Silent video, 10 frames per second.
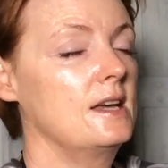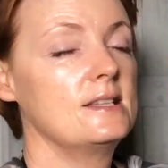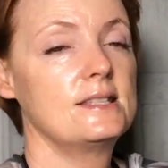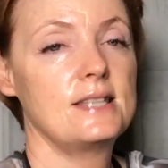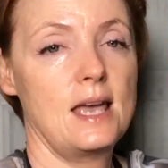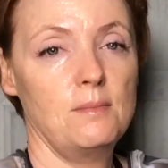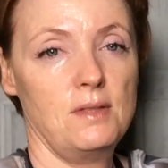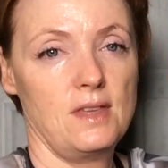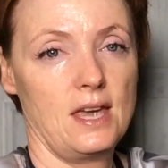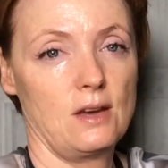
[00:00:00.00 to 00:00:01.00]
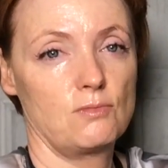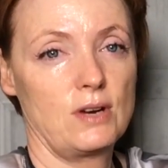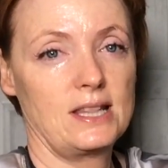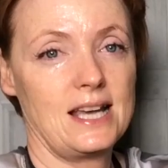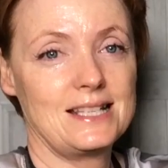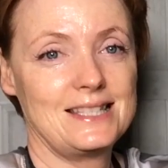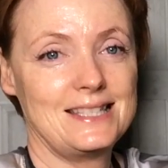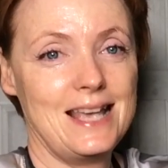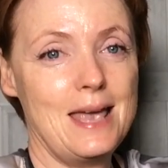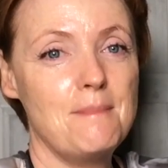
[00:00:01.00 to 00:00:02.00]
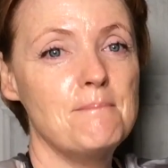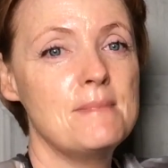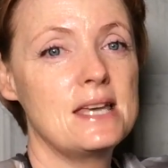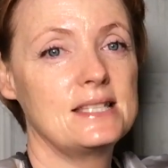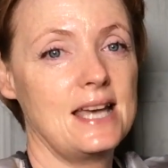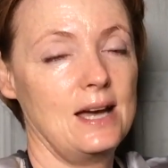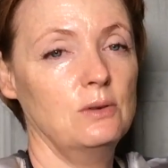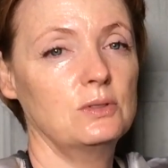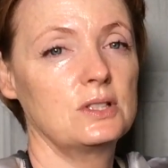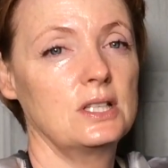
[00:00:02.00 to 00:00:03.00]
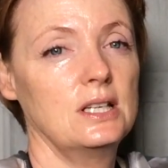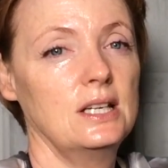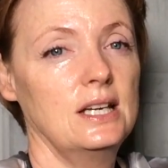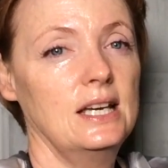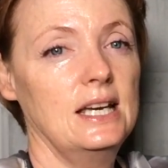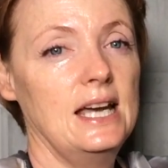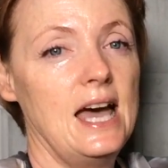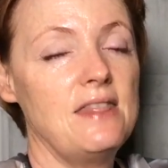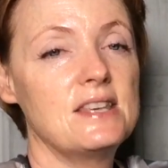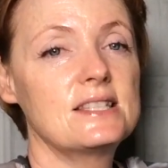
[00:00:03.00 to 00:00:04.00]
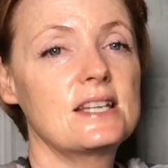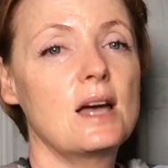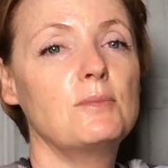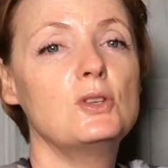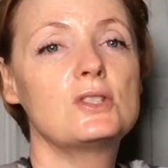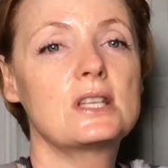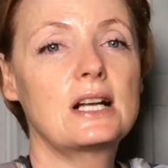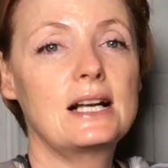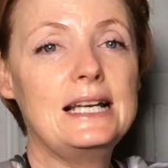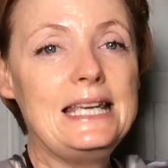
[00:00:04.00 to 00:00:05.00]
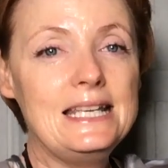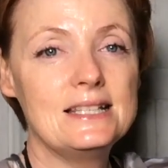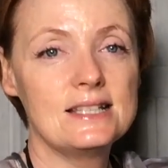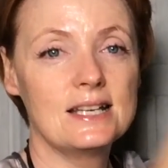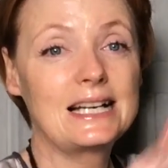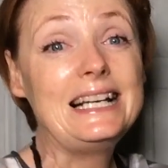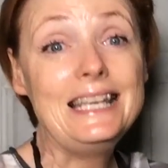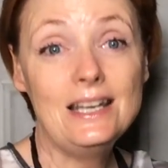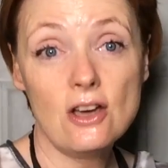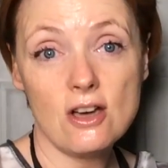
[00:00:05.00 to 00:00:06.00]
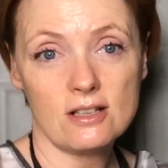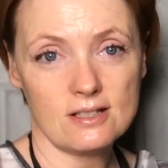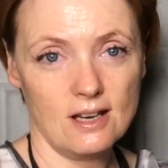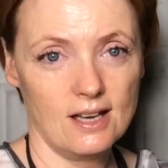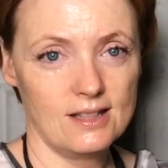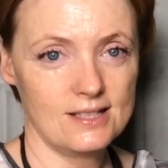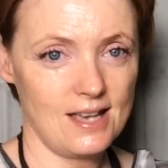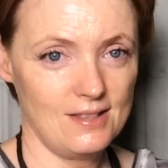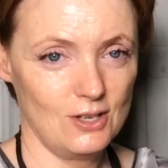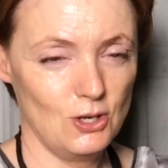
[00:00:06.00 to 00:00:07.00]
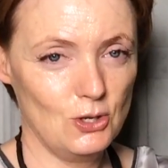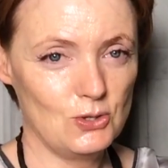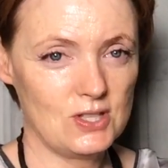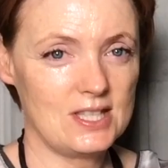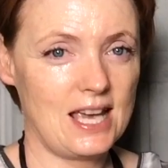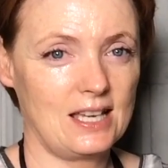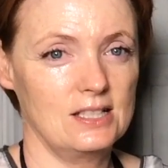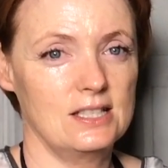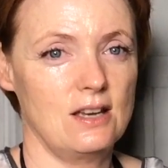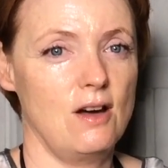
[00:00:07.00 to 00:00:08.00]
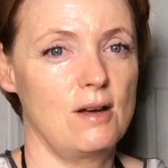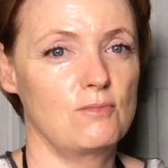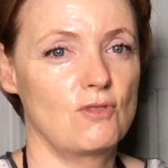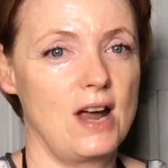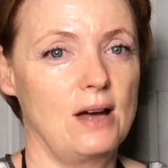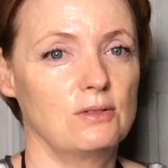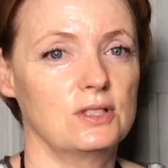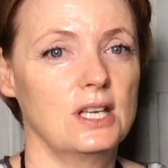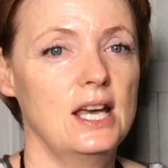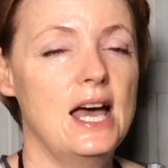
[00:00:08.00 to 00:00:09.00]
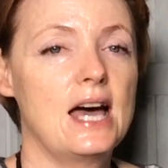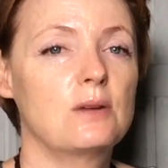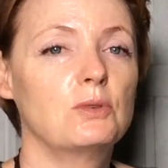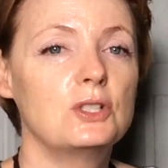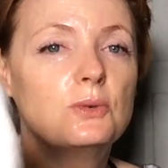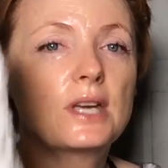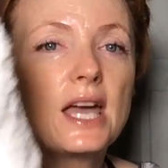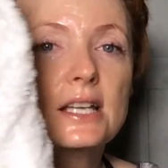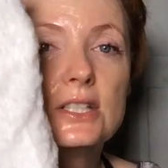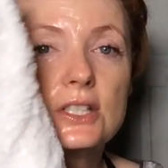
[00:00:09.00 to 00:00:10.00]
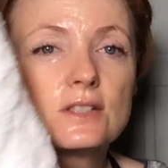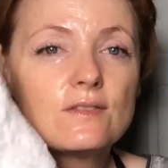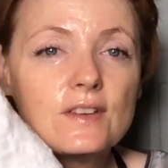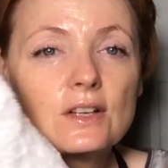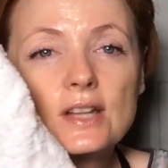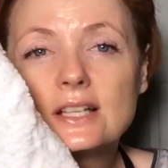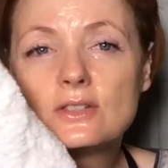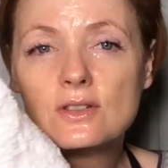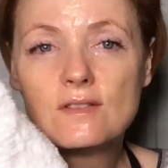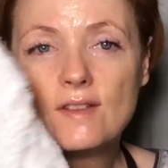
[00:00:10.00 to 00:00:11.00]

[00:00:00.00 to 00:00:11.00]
Same thing, wring that same mitt out, and this time use the cleaner side, the side that you use second time round. And I want you again to just feel that on the